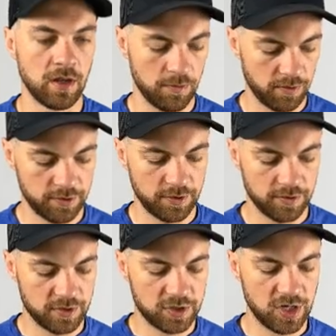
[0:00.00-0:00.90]
We'll do
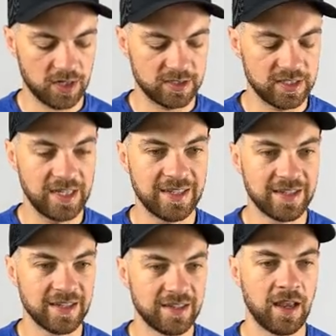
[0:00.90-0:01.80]
chair seat
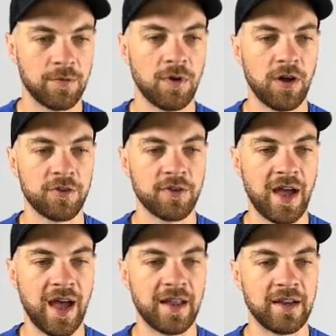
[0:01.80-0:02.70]
and we'll also
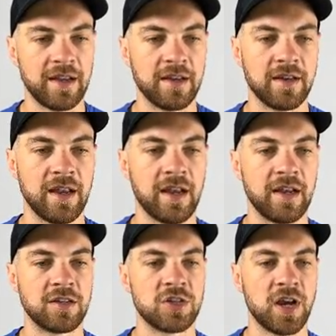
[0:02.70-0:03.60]
add in a
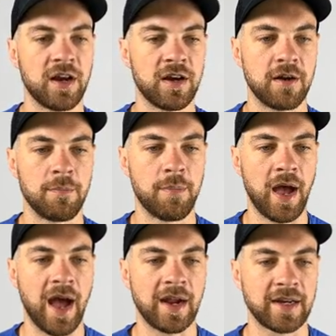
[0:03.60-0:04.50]
chair
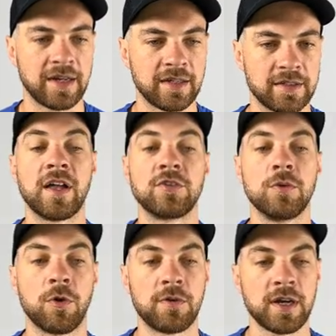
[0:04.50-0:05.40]
back add two
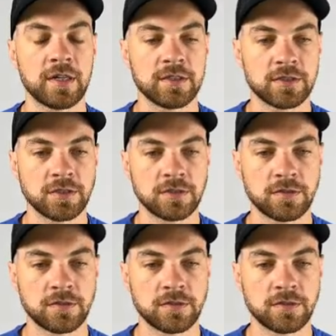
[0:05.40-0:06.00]
more records.